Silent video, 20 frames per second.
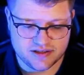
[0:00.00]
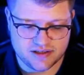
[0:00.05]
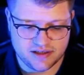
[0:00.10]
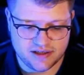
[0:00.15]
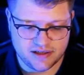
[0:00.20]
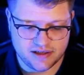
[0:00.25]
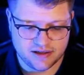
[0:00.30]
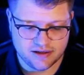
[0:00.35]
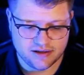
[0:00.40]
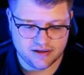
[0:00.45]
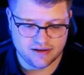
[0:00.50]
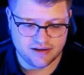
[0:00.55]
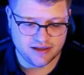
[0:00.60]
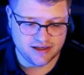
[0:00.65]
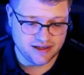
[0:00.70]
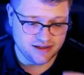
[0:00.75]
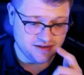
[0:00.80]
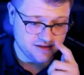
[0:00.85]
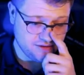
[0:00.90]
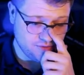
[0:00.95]
see
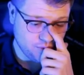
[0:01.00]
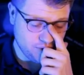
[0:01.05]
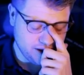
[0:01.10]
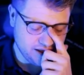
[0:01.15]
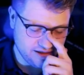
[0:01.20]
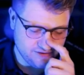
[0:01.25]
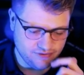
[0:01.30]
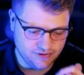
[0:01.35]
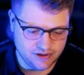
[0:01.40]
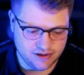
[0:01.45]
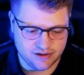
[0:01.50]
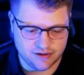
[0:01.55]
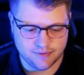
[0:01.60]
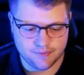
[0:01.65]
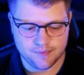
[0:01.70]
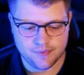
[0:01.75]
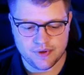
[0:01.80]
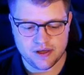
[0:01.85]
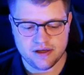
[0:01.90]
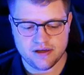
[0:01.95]
that we have
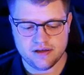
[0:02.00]
here